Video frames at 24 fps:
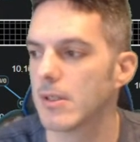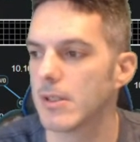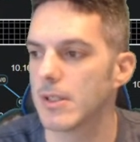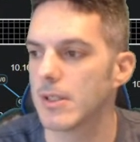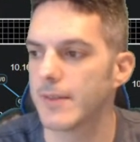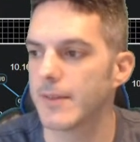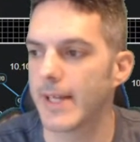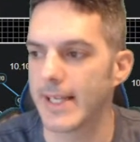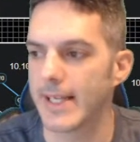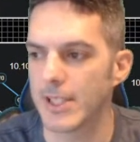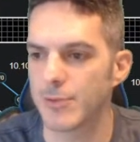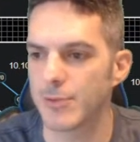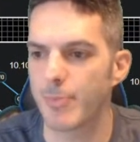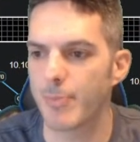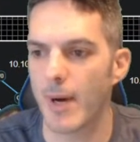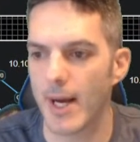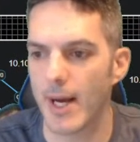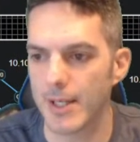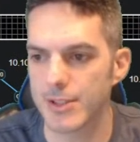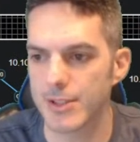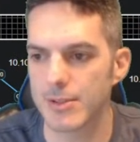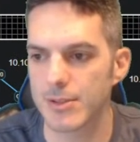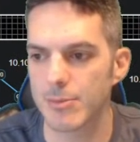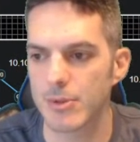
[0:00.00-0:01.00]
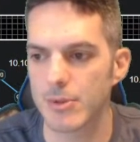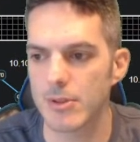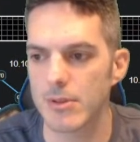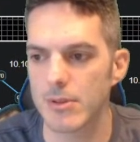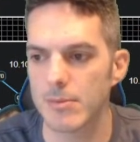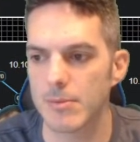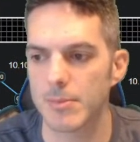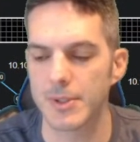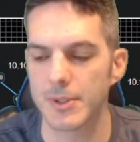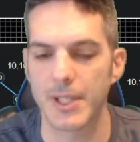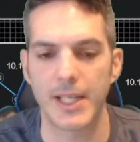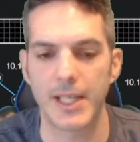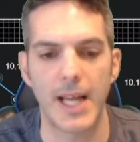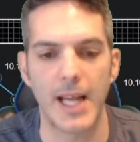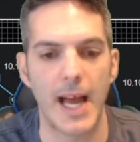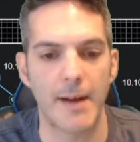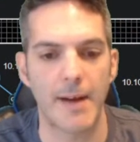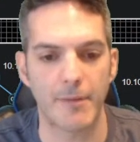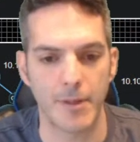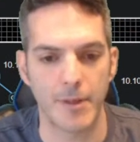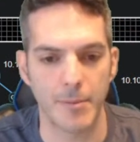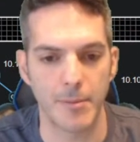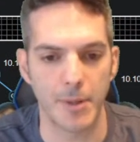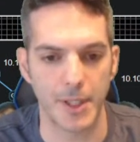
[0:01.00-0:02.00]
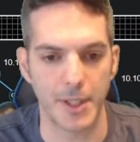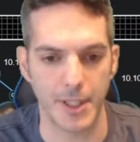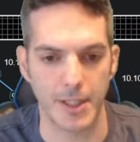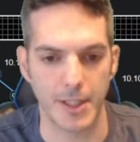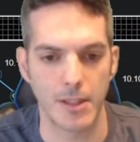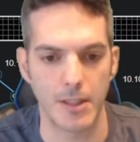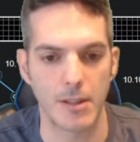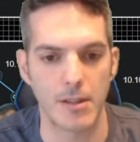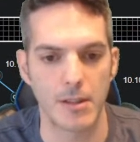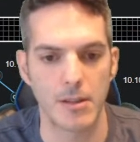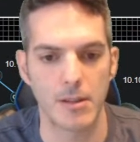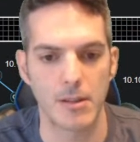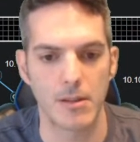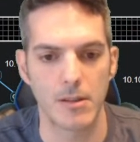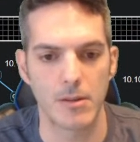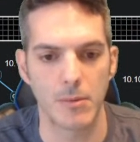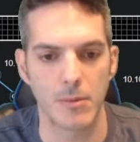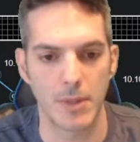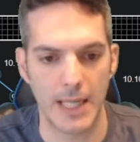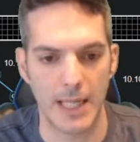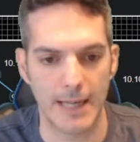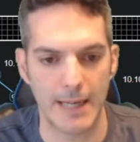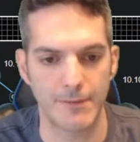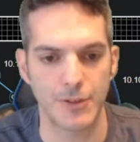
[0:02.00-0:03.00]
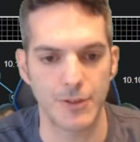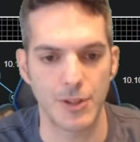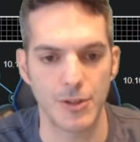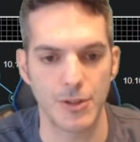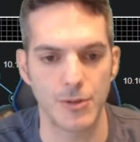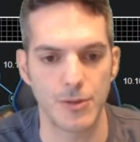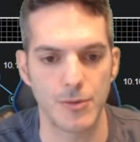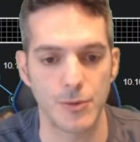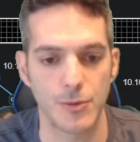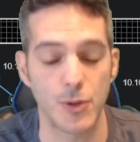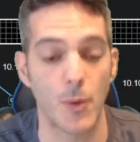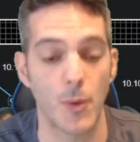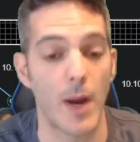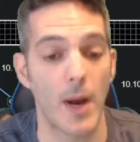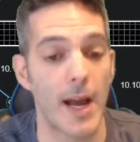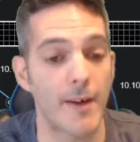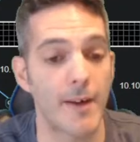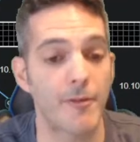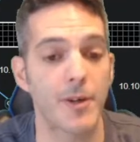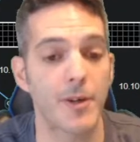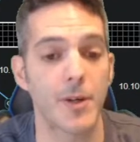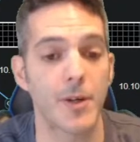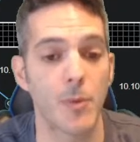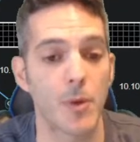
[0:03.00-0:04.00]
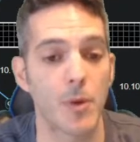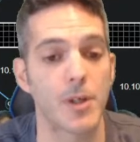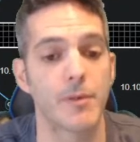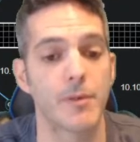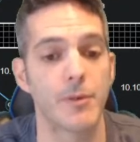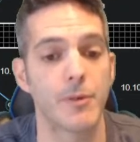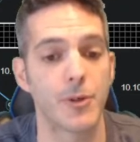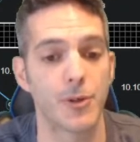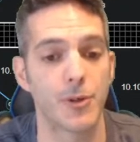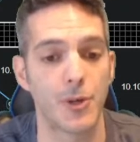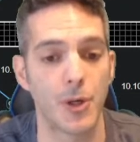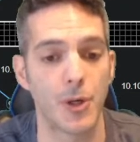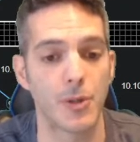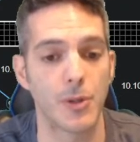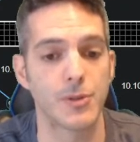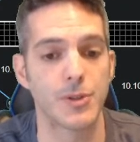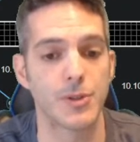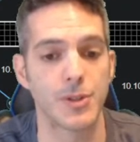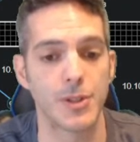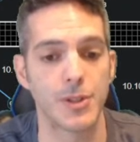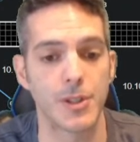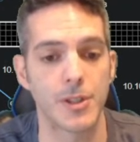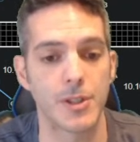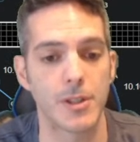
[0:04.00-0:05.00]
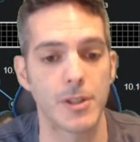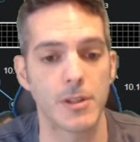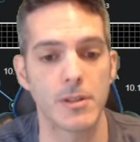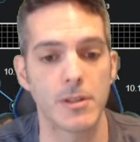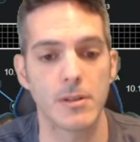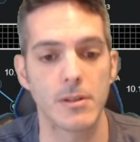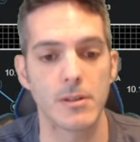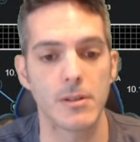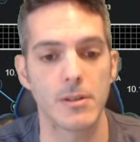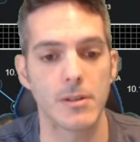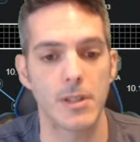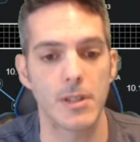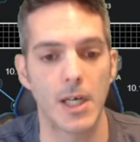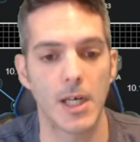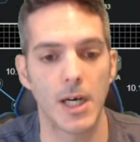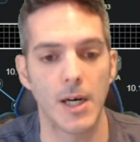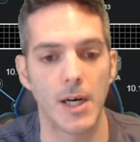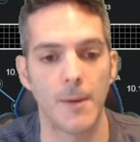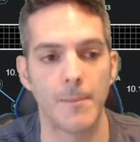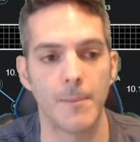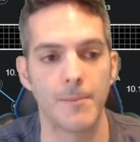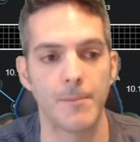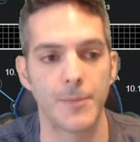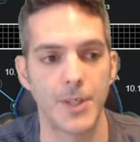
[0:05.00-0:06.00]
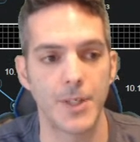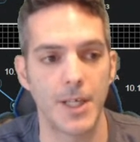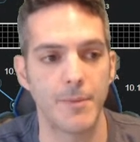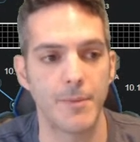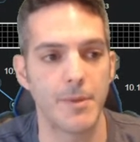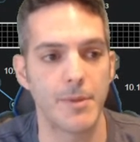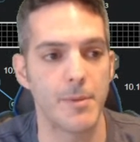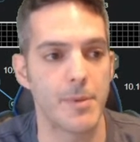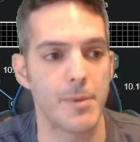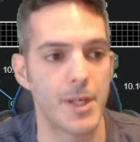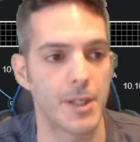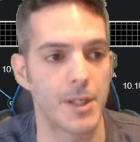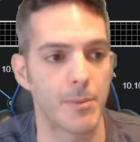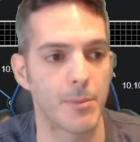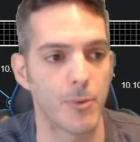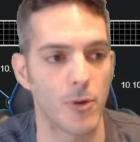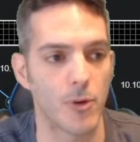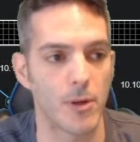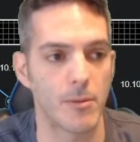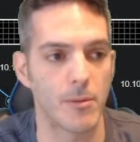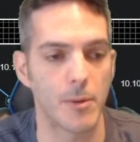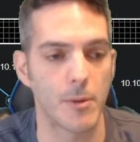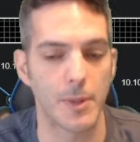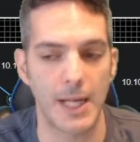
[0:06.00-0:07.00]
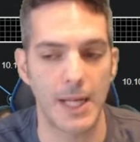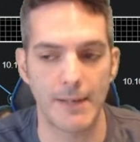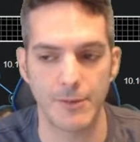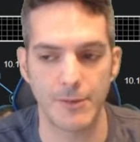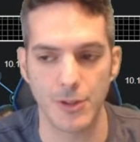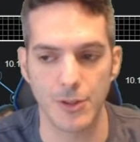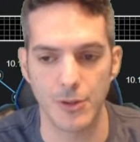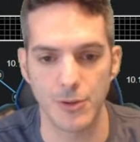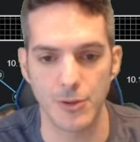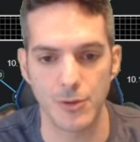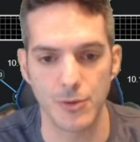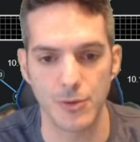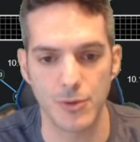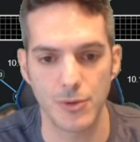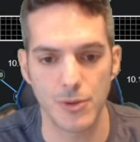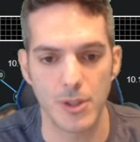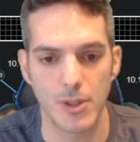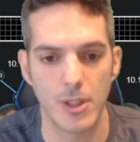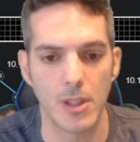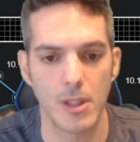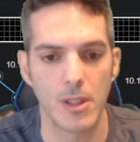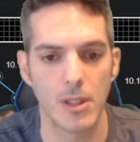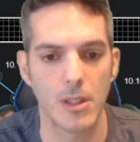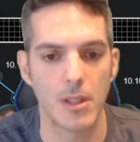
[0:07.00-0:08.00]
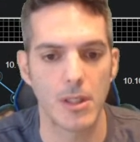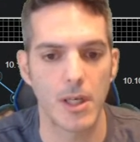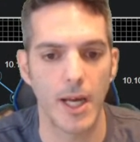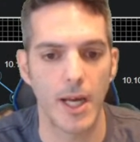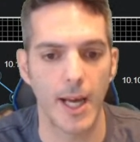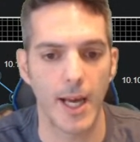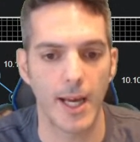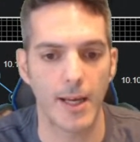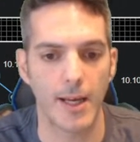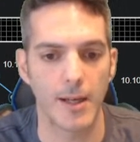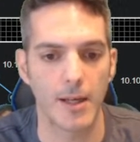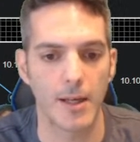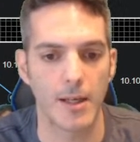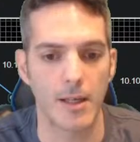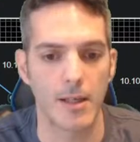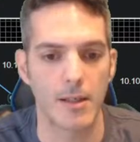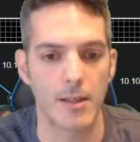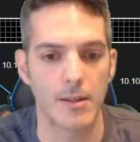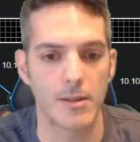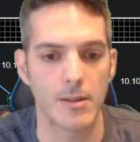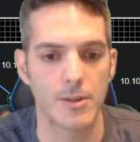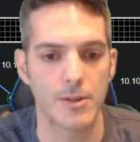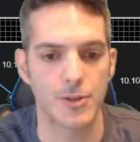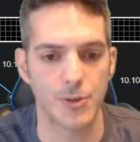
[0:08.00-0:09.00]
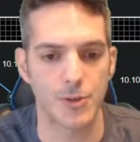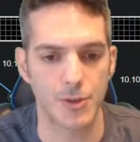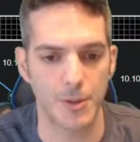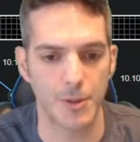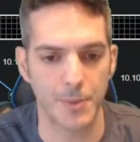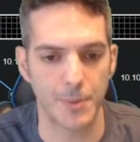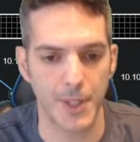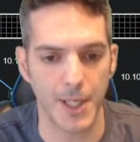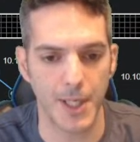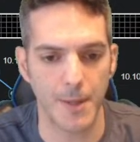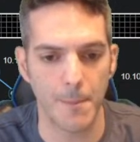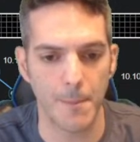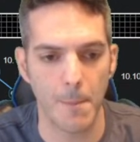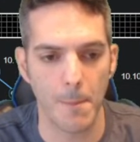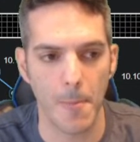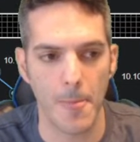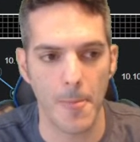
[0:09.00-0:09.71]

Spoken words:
is possible, but then everybody would have to use. So every one of your nodes in your DMVPN deployment would have to use a certificate.